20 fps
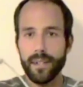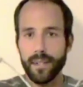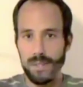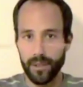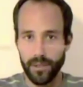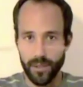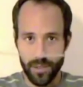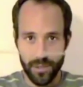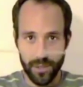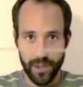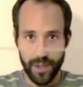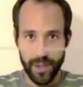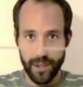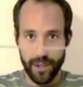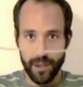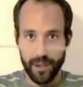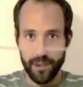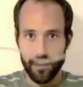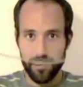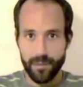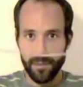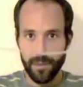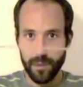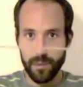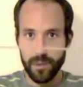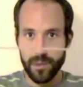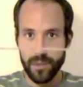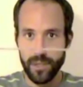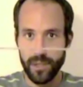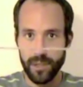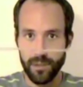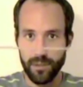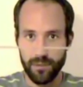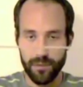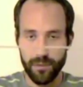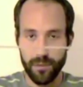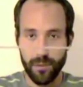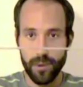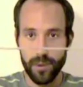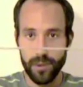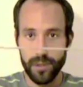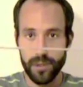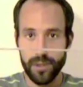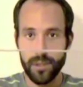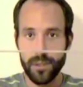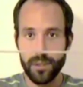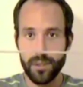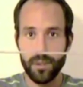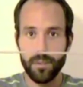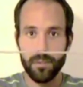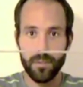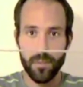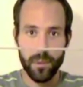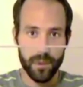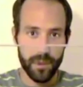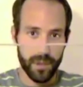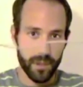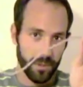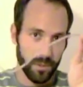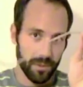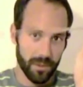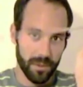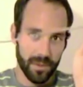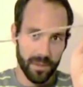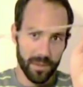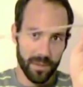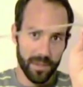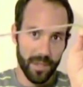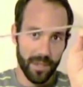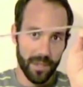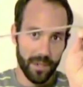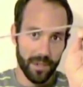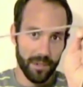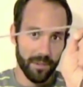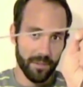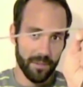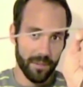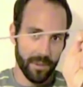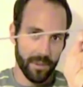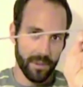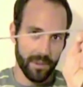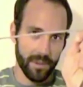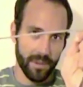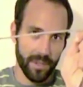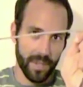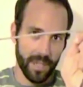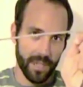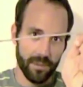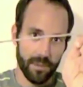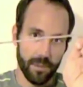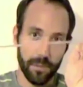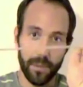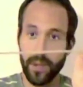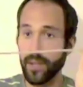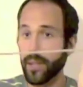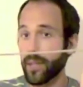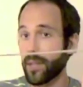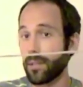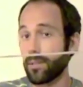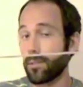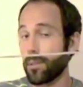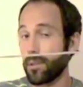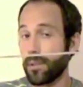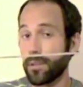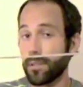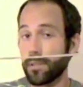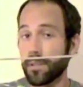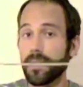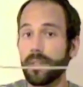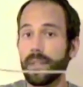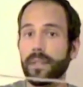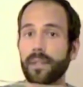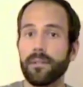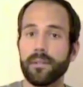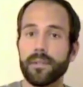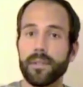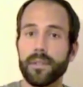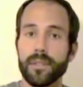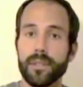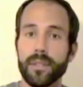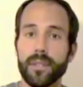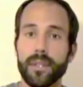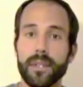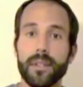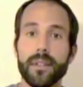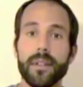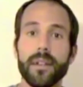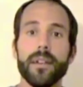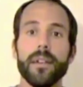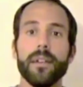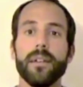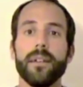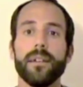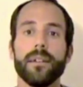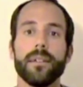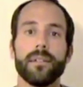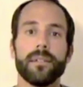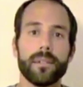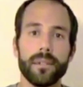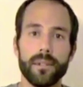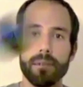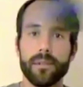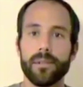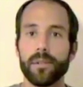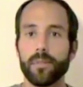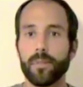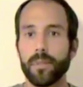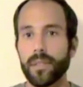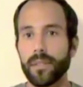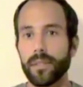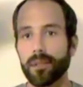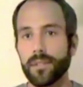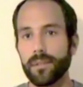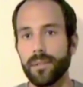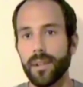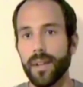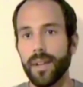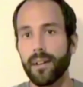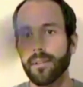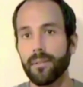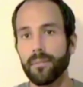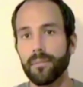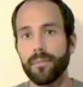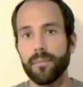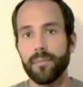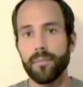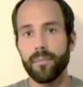and a string representing the force pulling it towards the center, which in this case would be my hand, where you could say that was the Sun. So you spin this around.